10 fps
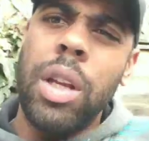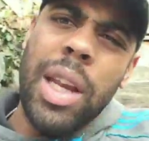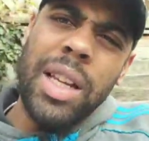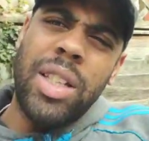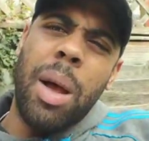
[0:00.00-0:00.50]

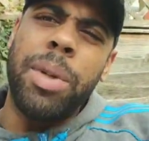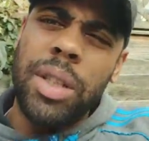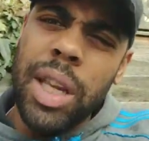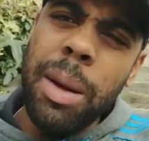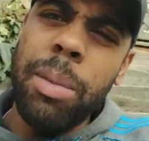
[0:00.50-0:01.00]
Next up
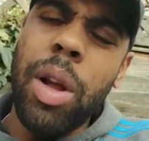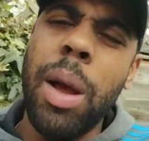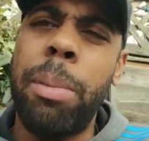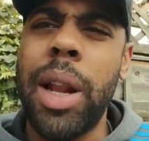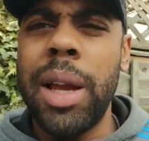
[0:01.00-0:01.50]
is deep
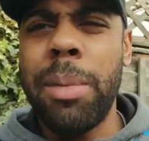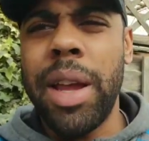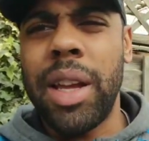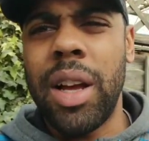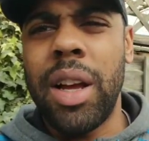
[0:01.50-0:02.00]
line
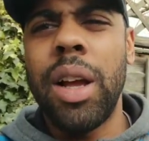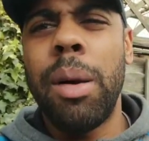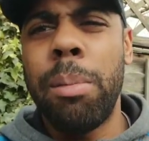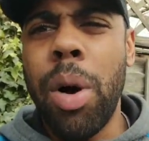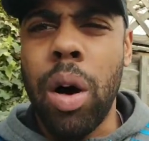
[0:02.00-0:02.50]
playmaker
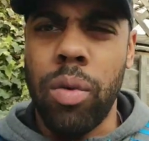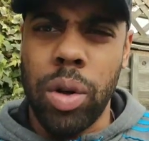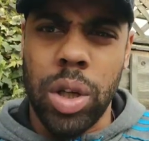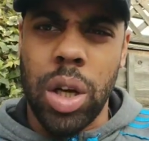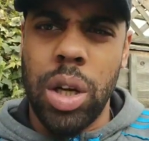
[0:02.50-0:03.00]
Marc
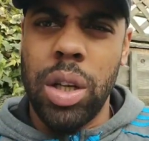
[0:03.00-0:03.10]
Roca.